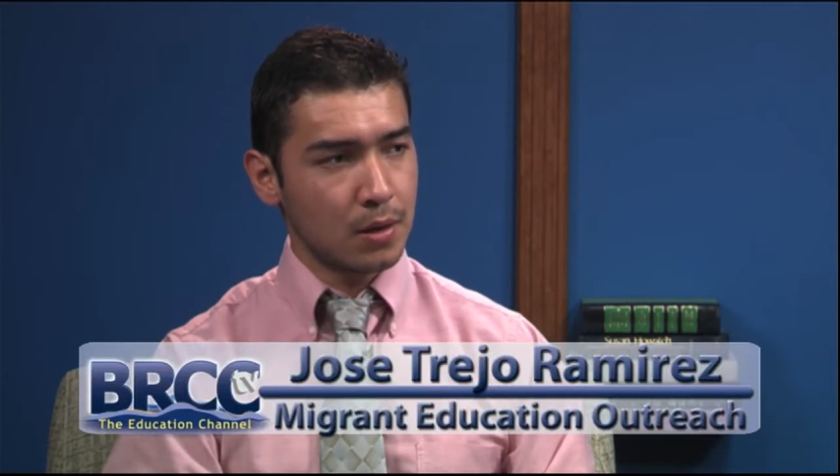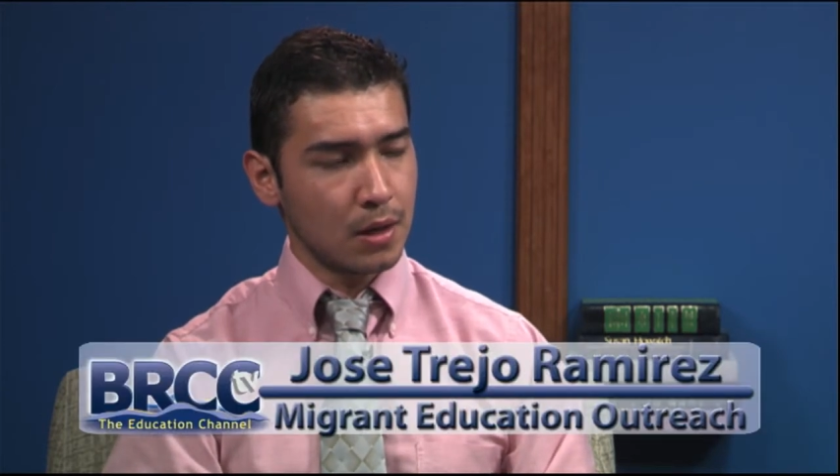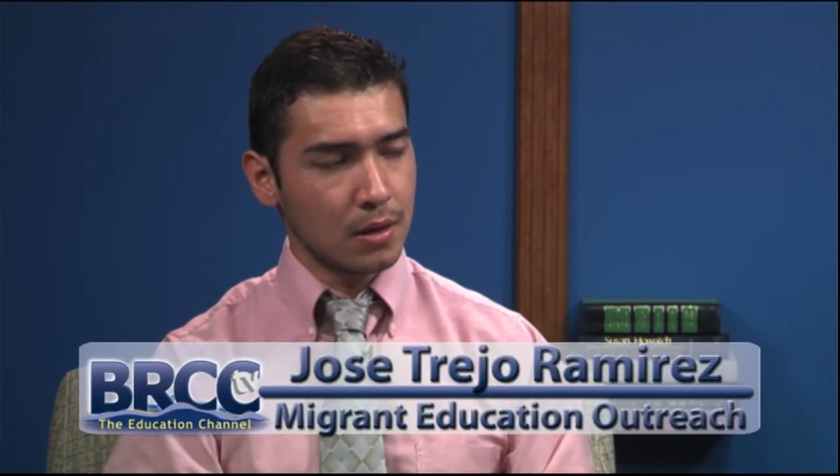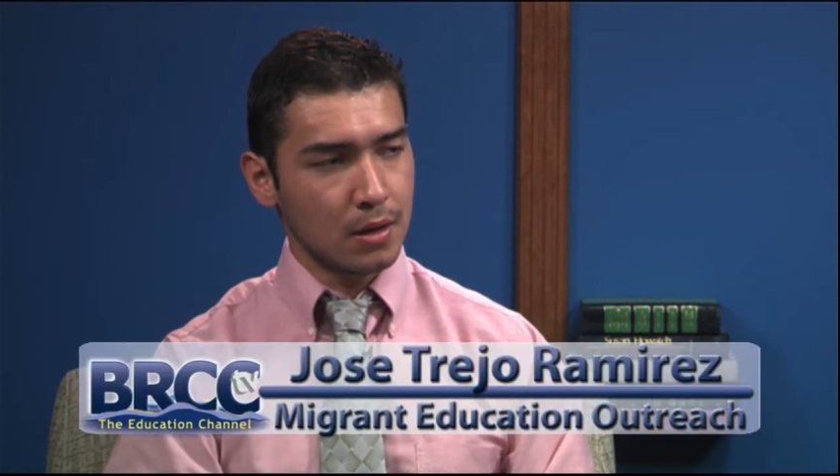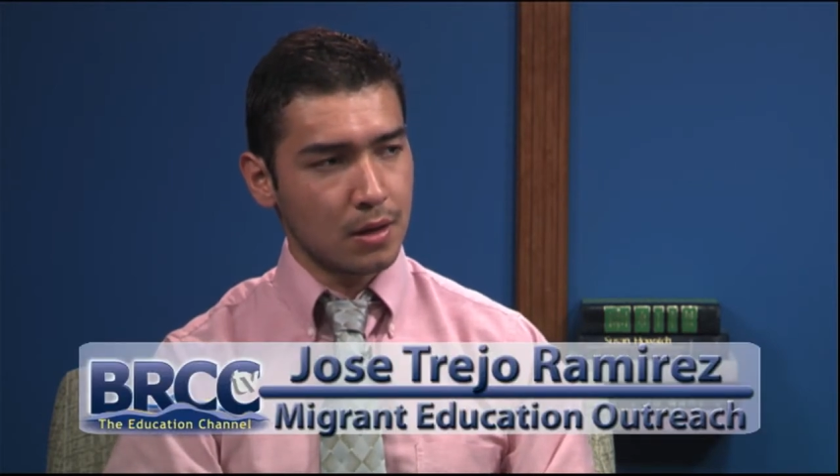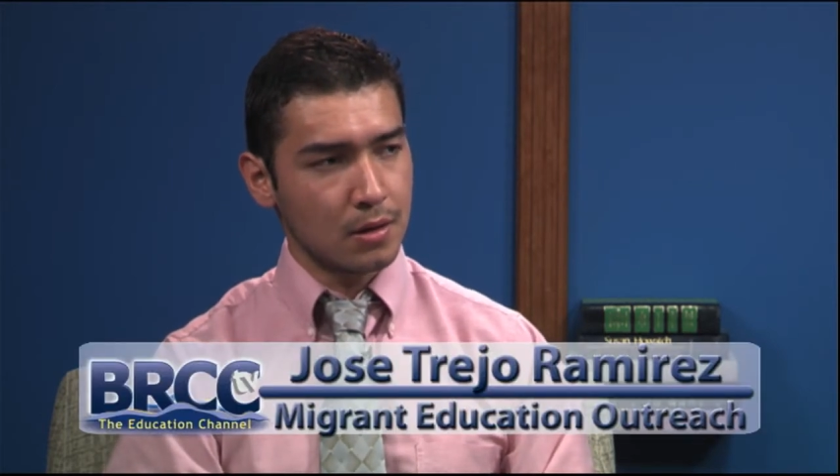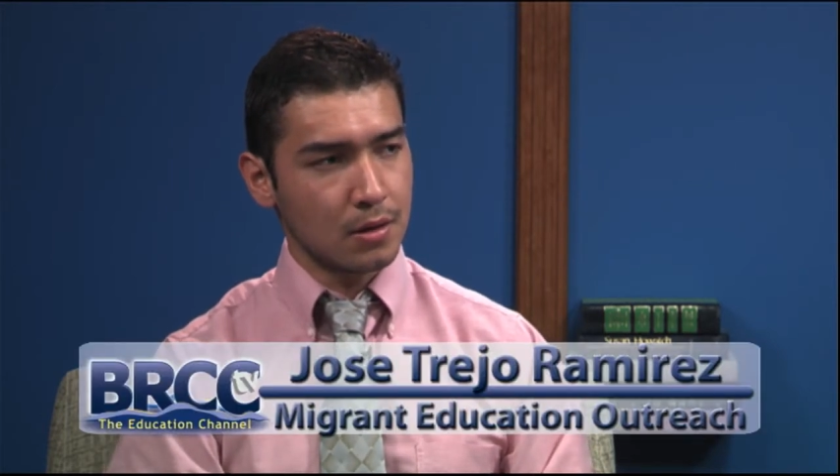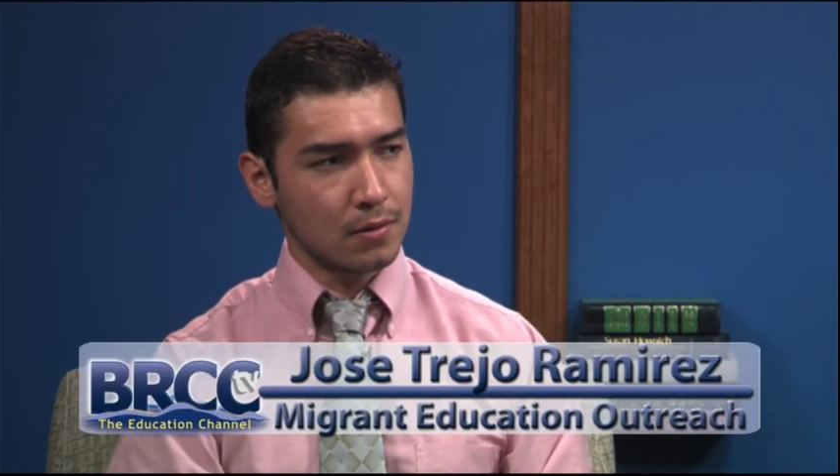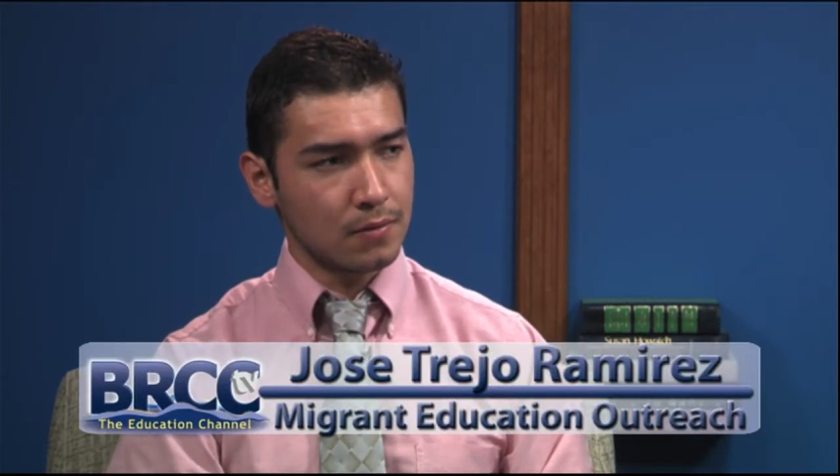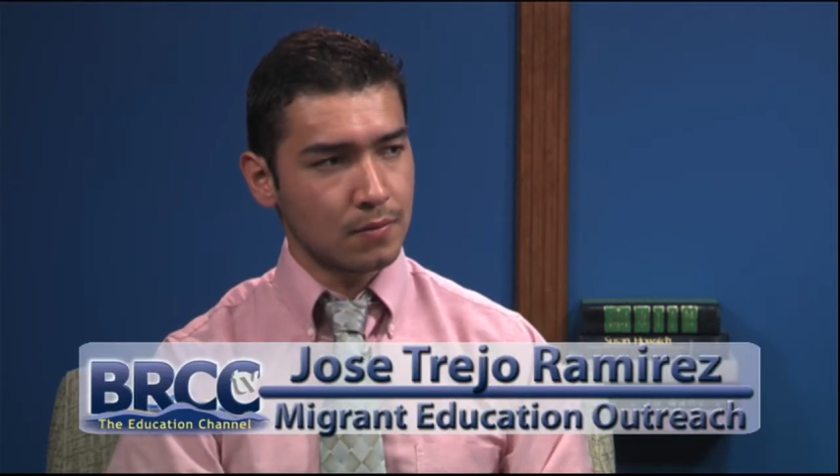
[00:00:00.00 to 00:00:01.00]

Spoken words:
a lot of